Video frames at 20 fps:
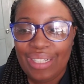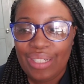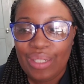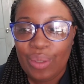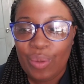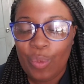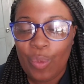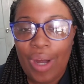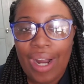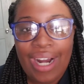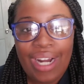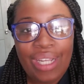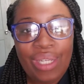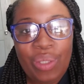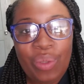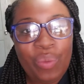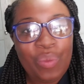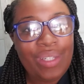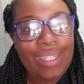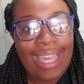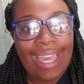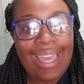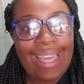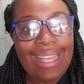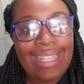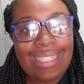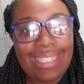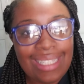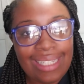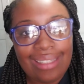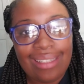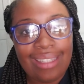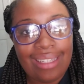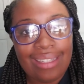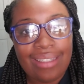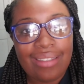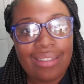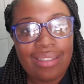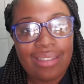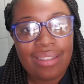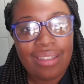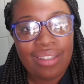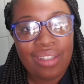why are you gassing this?